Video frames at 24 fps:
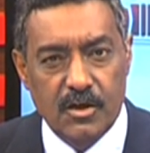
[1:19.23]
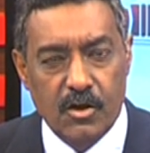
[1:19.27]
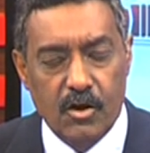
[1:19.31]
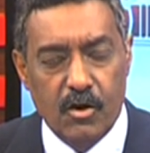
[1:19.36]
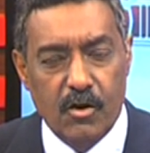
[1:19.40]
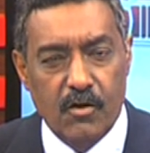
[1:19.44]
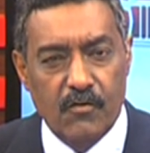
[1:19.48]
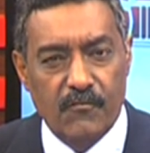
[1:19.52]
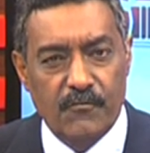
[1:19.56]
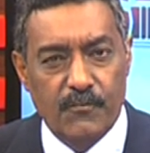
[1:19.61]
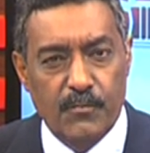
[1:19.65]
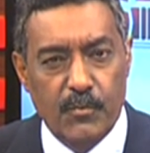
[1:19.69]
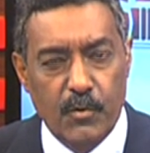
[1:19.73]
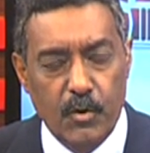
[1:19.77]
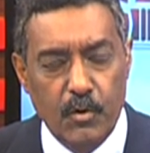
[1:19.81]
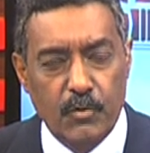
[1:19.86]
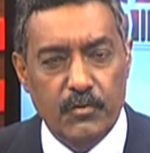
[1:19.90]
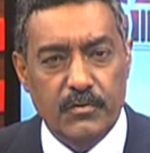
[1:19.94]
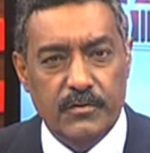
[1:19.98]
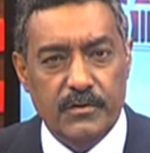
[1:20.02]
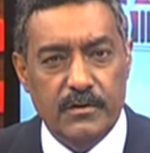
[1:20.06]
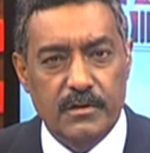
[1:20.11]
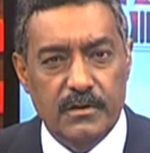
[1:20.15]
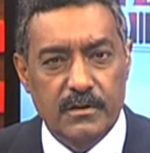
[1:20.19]
of
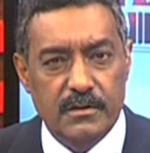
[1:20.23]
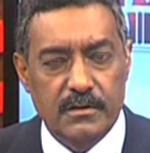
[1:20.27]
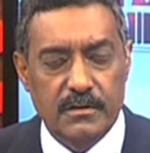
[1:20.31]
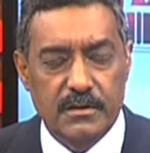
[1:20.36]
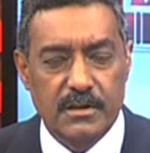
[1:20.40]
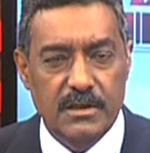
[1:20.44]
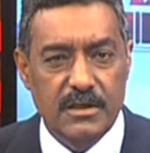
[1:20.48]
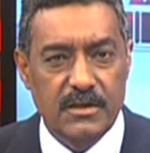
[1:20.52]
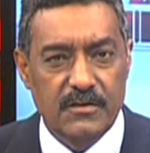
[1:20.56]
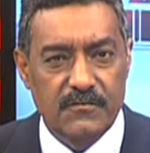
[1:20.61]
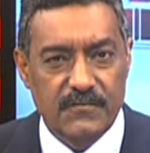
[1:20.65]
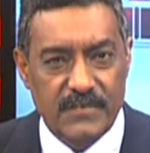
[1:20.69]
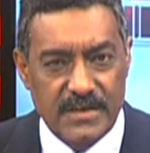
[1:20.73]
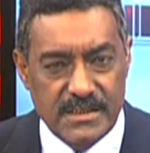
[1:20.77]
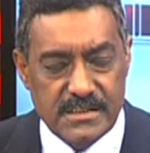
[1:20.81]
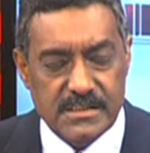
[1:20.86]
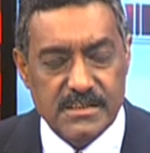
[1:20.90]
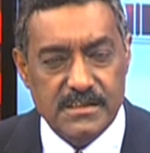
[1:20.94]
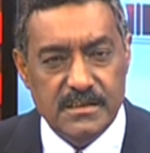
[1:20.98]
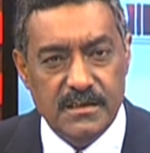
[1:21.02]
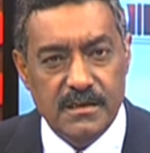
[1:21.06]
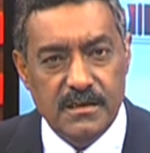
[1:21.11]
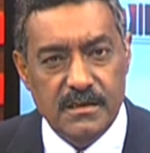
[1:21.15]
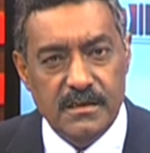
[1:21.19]
both the
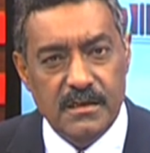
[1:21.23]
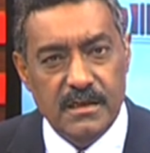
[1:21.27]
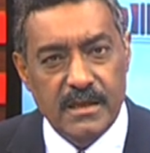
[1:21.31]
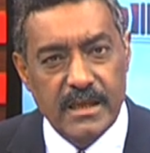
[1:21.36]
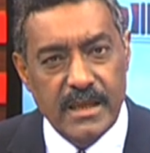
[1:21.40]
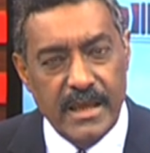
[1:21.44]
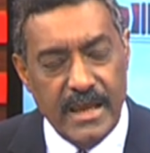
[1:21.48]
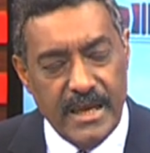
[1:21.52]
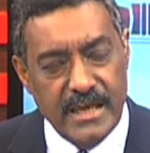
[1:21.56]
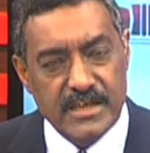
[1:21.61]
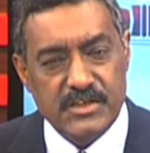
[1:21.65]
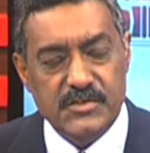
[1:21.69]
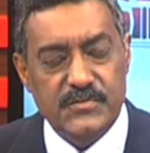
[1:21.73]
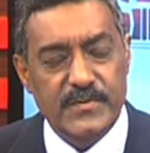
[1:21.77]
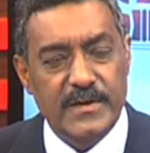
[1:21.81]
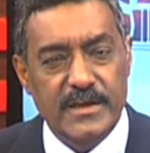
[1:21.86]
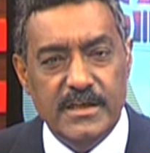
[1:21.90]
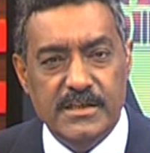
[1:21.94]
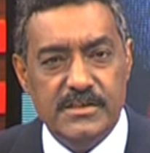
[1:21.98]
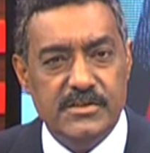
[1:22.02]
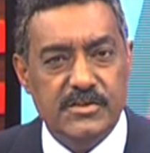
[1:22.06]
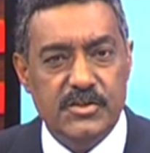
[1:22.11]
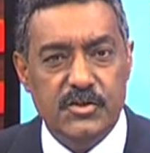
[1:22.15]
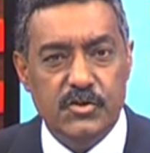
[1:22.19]
investor as well
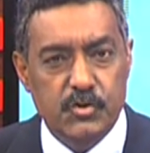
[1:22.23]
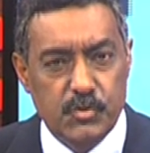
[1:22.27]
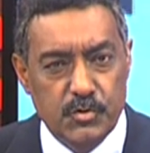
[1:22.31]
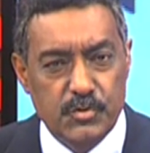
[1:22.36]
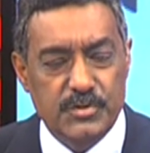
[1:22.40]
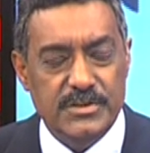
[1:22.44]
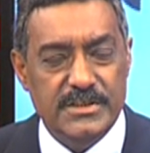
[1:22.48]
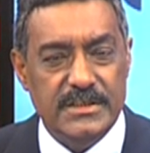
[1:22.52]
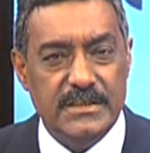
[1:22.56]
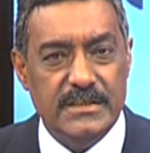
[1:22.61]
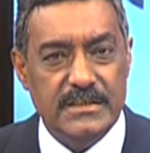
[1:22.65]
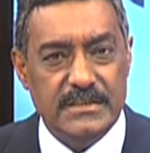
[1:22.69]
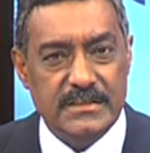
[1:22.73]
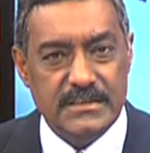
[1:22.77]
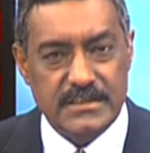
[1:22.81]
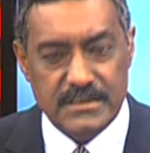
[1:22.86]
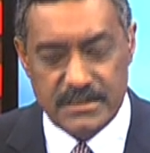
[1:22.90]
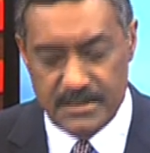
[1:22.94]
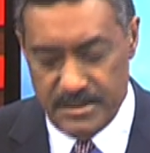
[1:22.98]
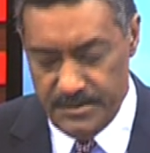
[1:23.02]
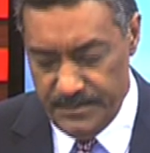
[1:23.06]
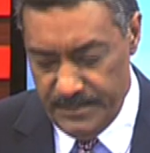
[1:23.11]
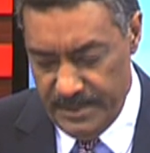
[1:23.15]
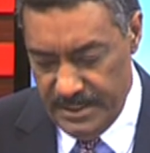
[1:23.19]
as the users
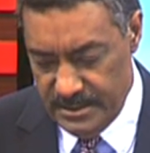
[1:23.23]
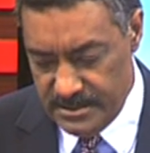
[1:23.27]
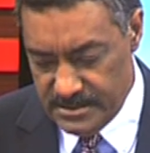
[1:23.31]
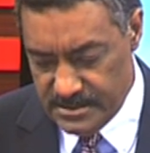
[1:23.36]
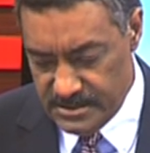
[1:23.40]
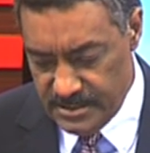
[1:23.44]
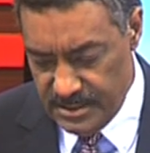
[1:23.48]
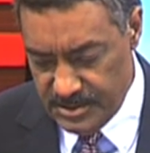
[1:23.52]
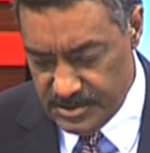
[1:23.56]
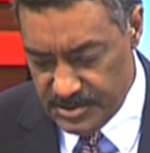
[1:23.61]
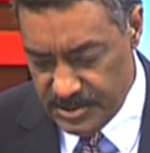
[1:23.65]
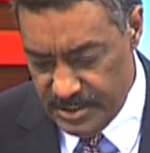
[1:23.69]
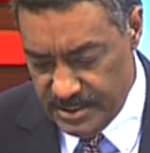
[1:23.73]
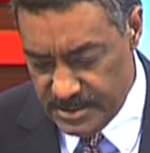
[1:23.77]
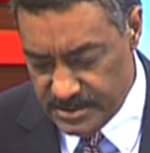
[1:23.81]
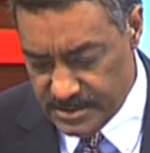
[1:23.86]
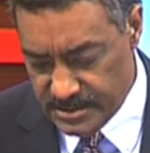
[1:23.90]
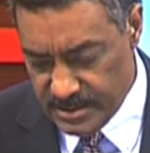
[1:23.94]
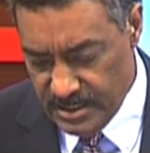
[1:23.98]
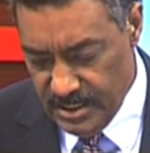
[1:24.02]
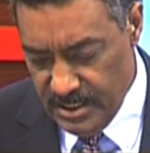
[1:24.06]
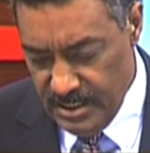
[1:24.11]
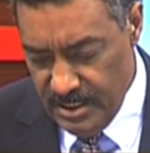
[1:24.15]
remain, such as